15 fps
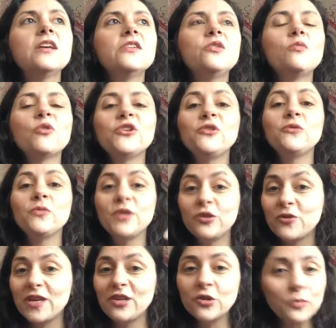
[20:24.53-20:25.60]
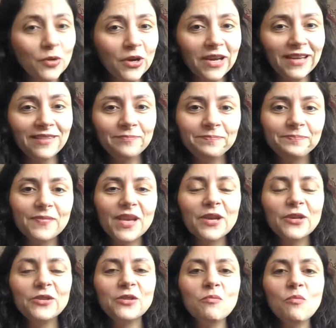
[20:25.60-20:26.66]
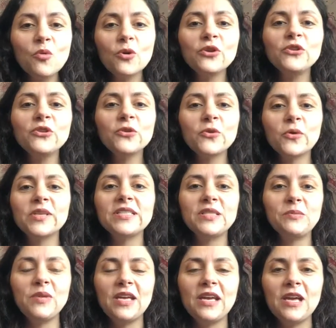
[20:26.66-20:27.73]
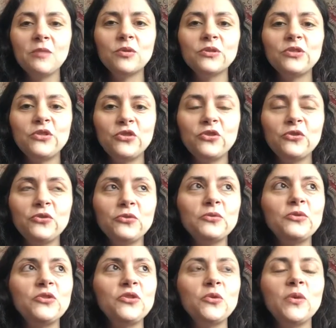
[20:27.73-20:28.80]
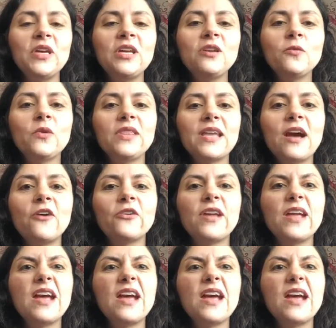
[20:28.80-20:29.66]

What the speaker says: the more you retrain your brain, the more you're going to be able to do it without